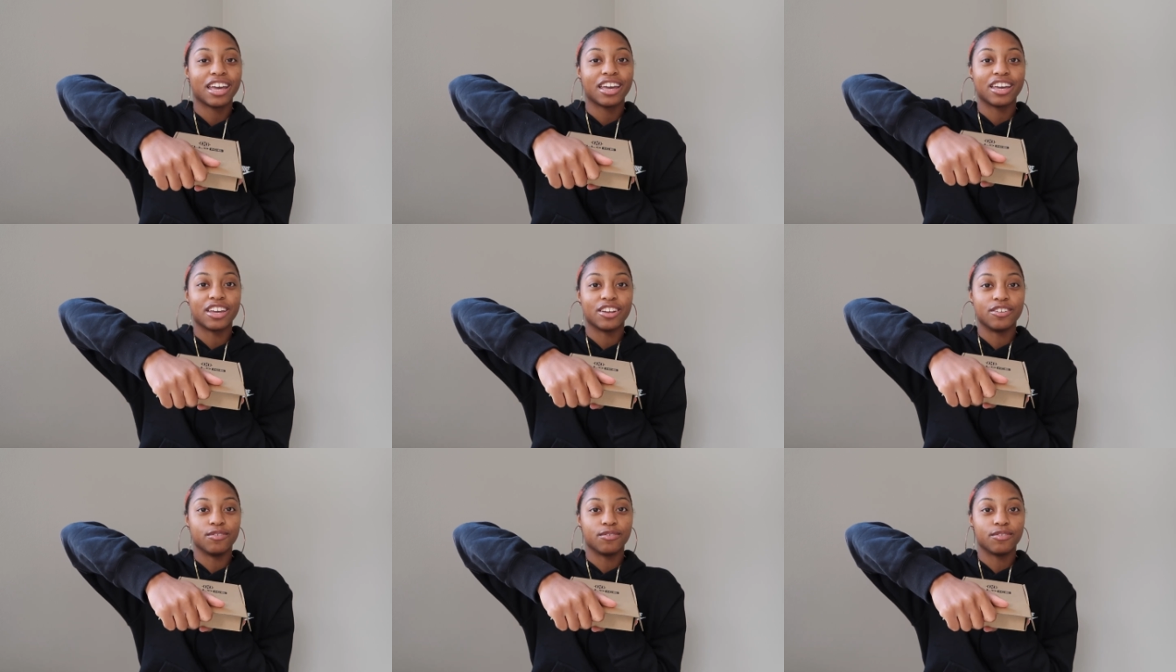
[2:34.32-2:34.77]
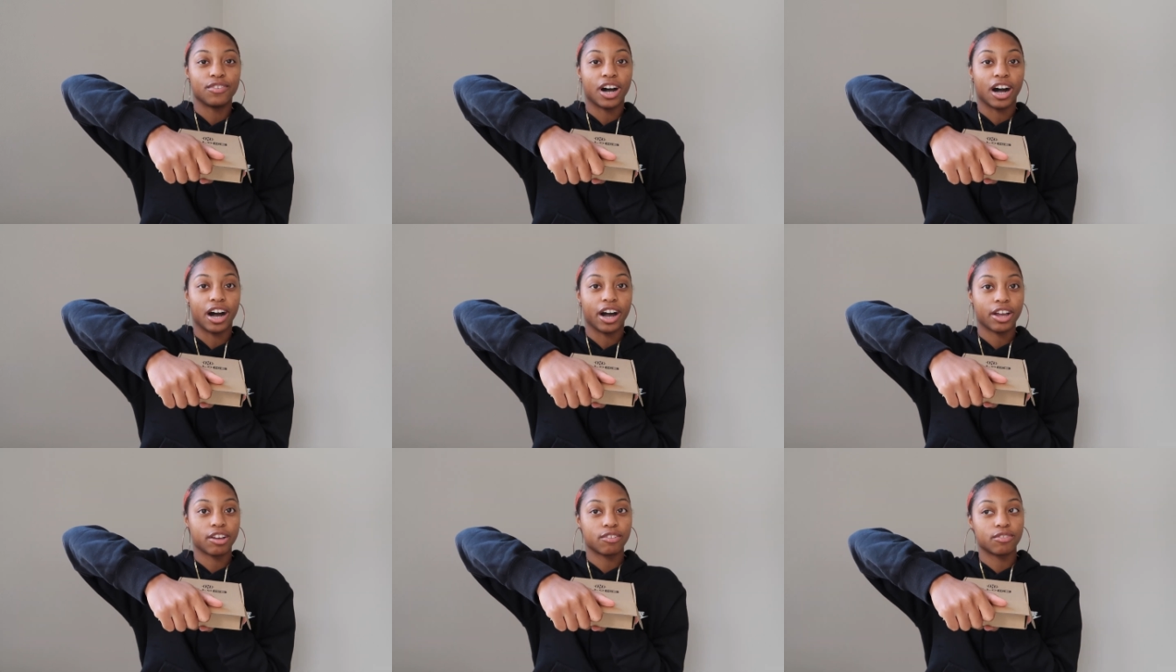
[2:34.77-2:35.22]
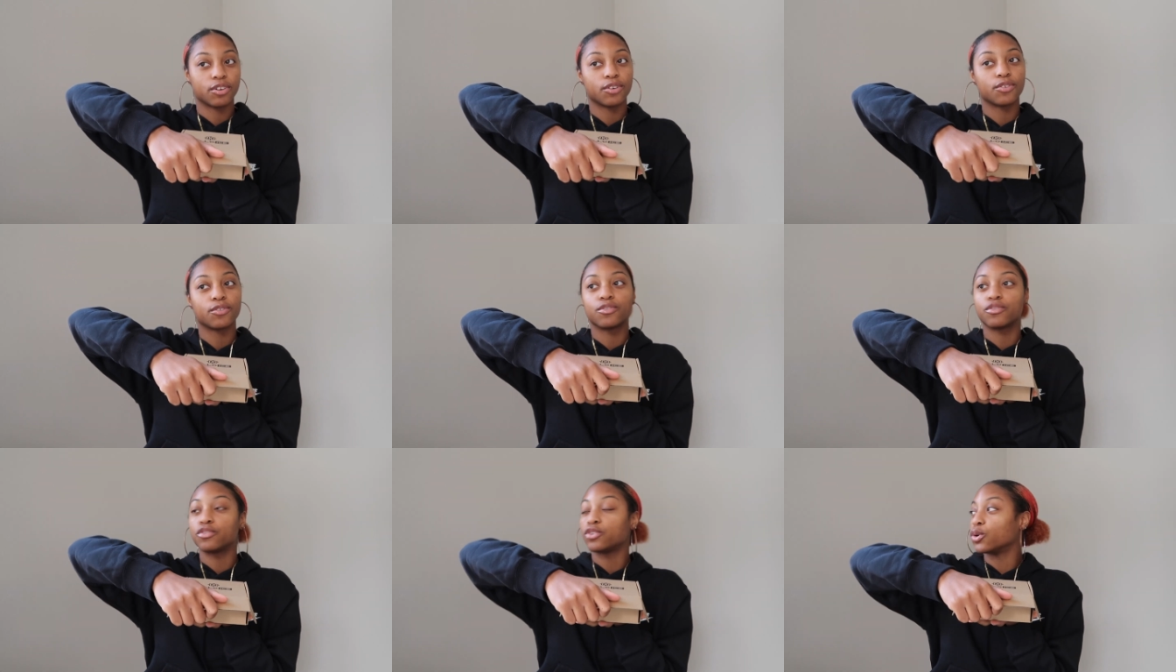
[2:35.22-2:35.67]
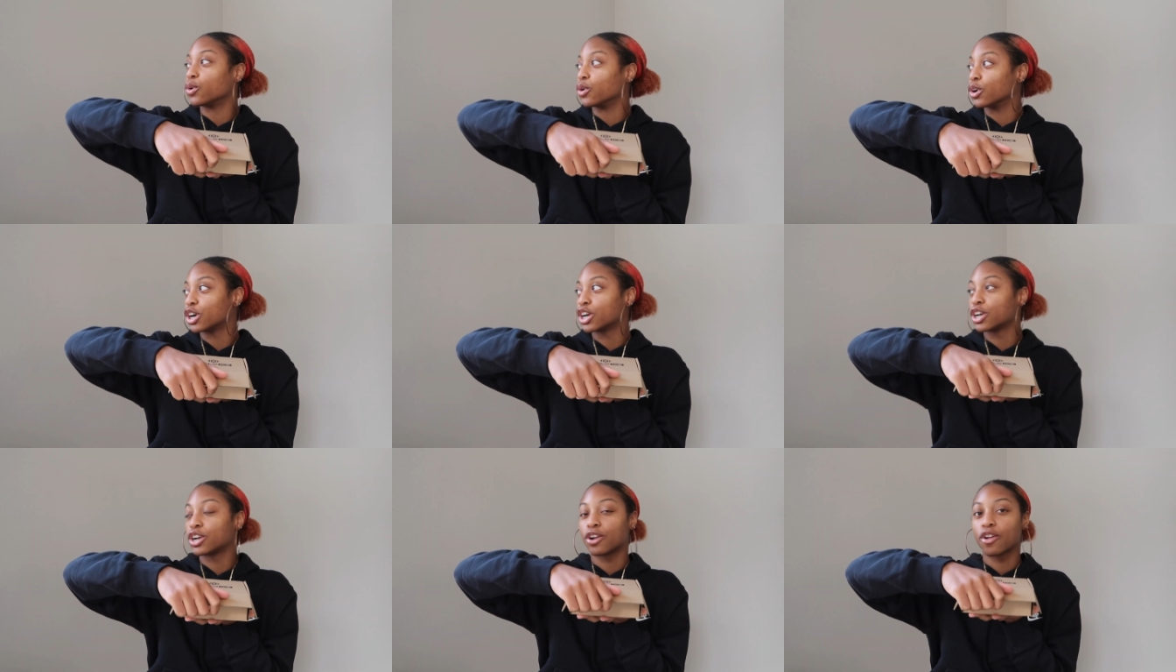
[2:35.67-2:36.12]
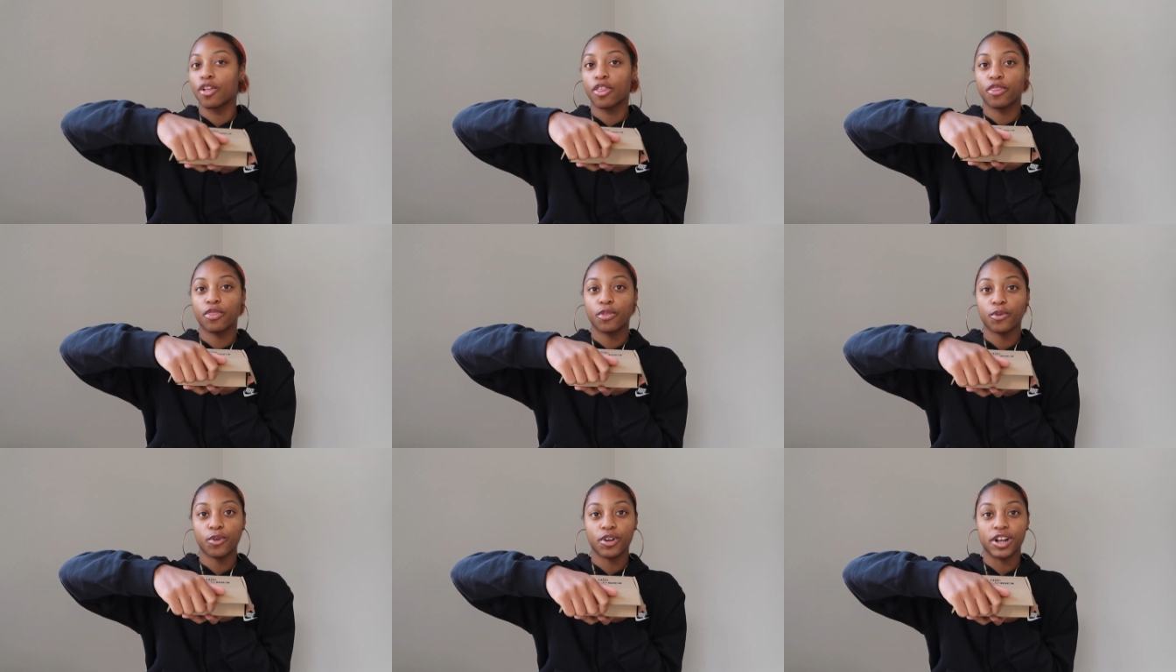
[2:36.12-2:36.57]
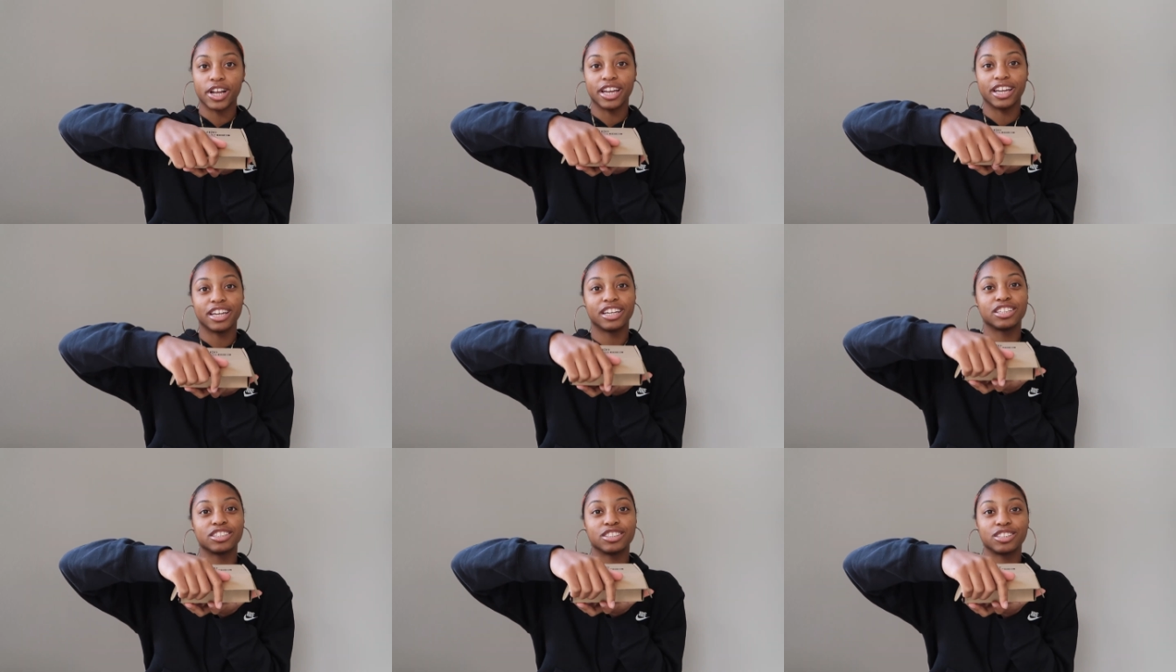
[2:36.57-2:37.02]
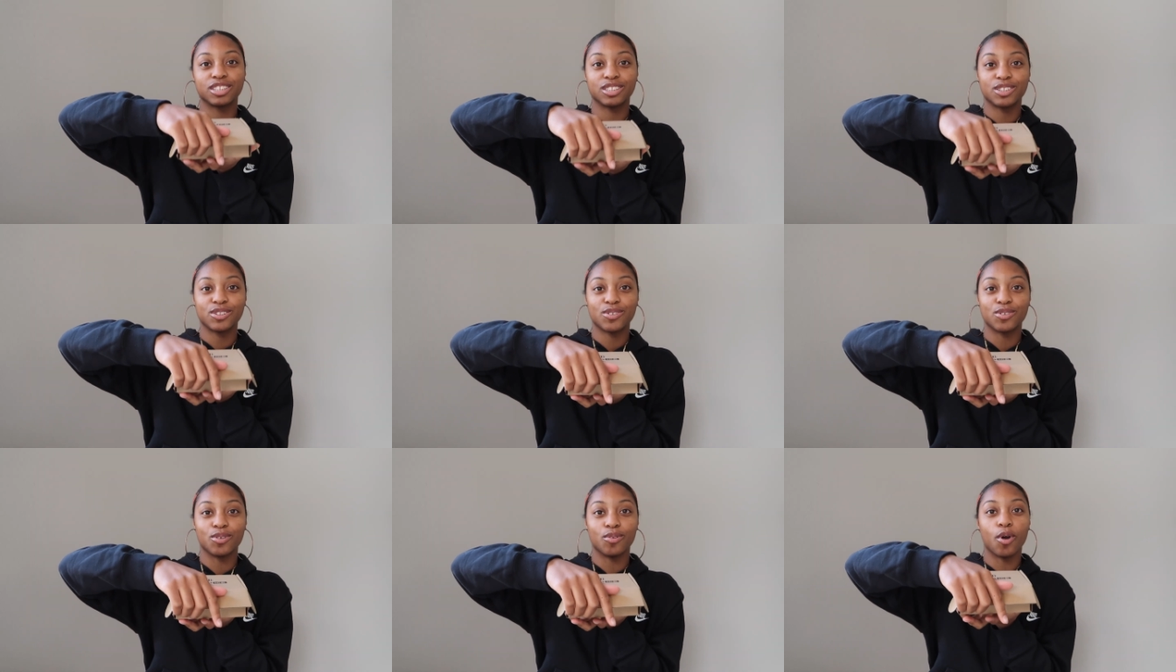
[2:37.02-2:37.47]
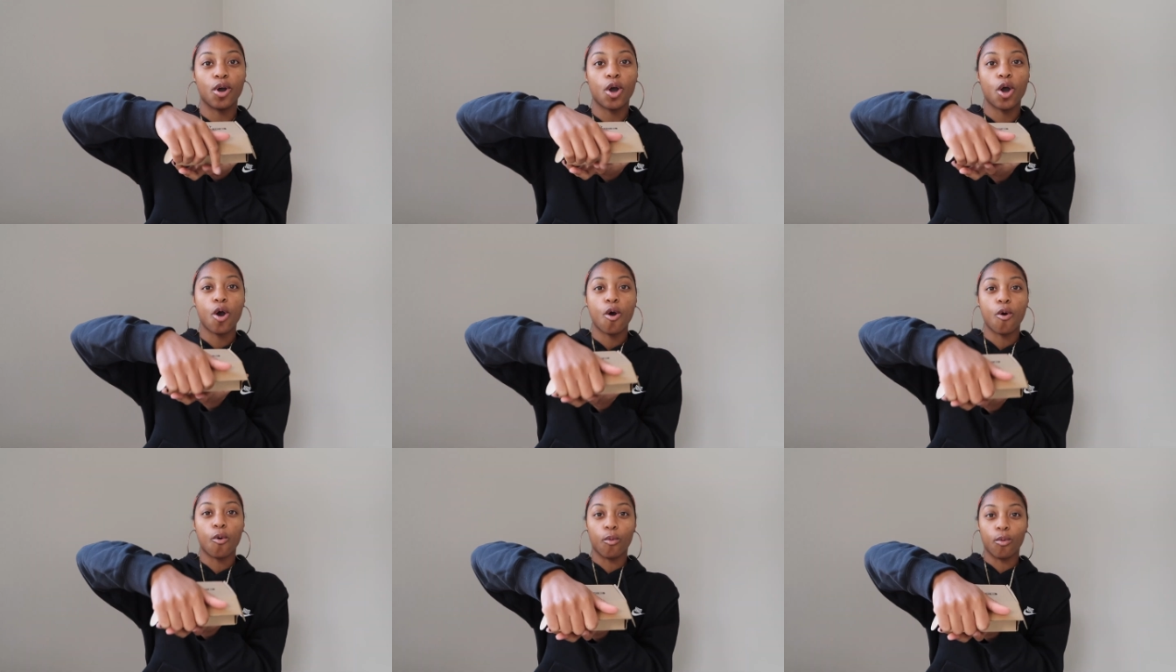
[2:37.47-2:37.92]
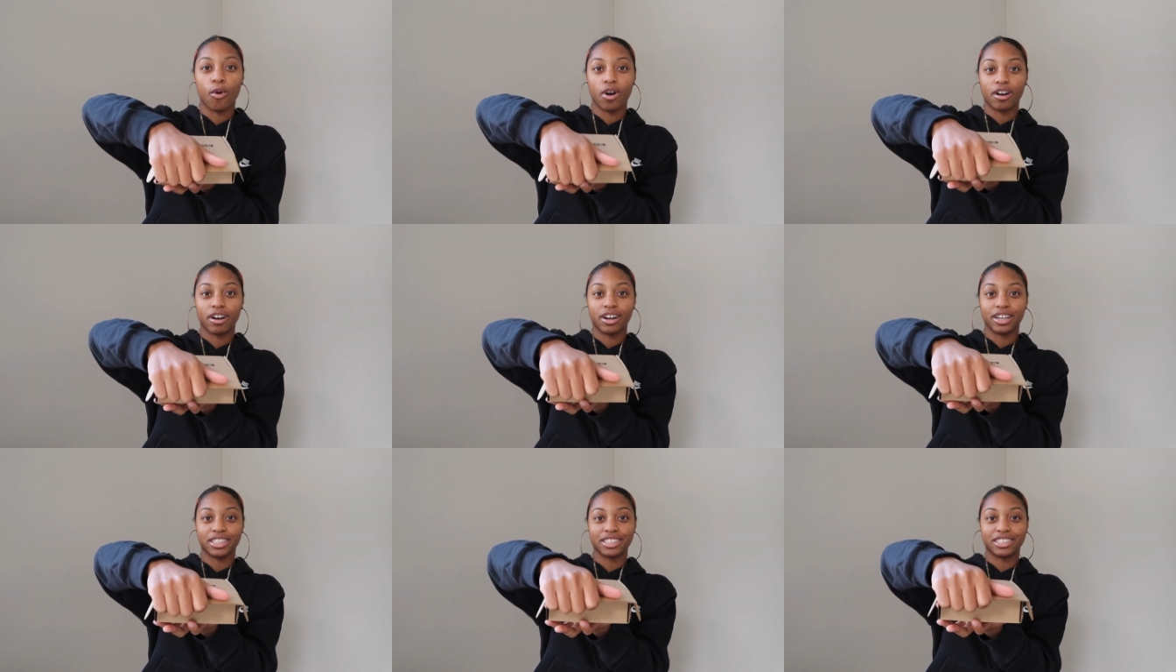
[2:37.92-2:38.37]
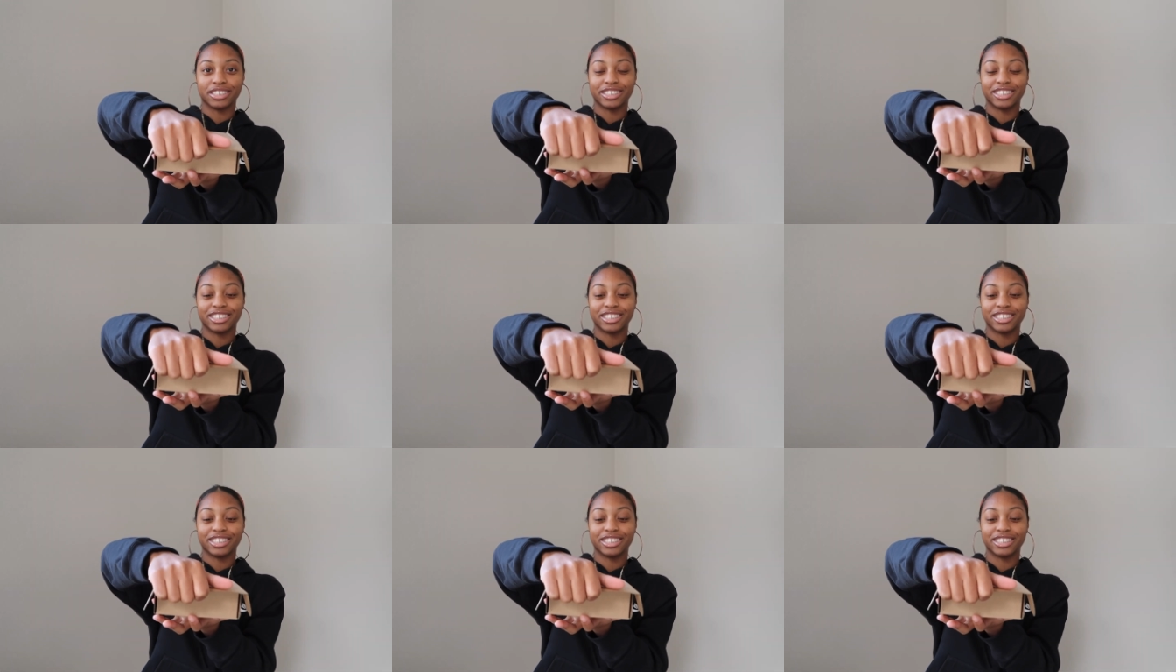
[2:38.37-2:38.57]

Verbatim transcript: In five, four, three, two, one.